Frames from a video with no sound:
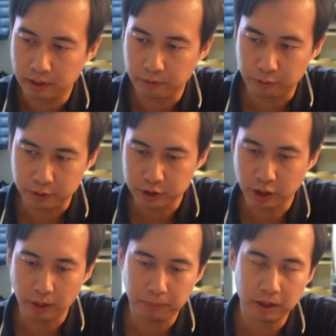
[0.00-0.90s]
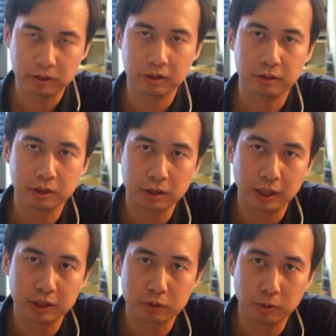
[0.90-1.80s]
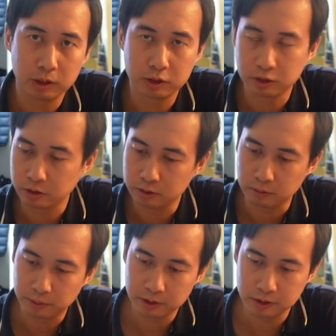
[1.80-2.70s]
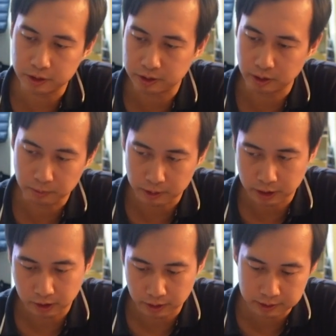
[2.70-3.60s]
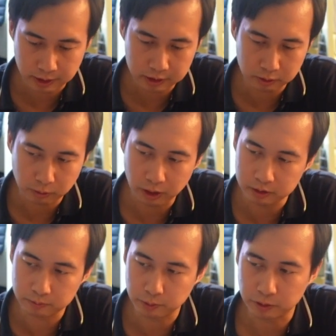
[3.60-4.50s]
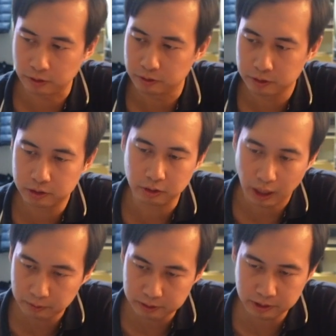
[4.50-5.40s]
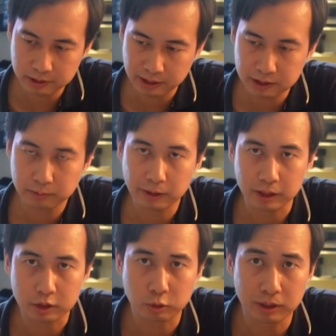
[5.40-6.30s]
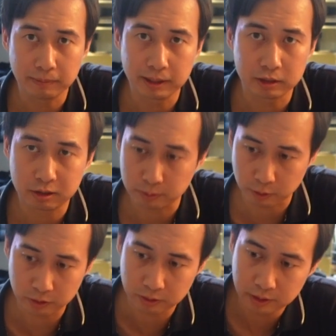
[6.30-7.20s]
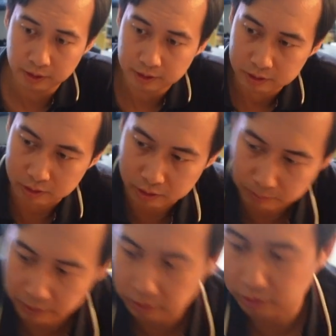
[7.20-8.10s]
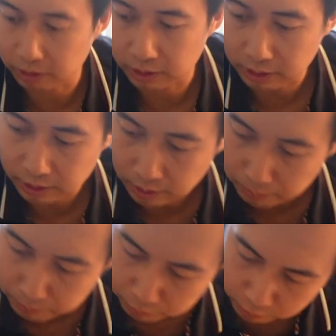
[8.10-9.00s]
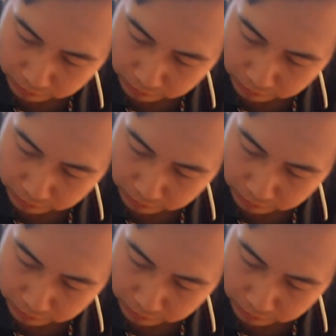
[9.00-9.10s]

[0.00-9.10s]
for this hot pot cooker, I just want to put a disclaimer here. It takes a while to boil. So I would say it takes about like 20 minutes to boil. So you better start heating it up before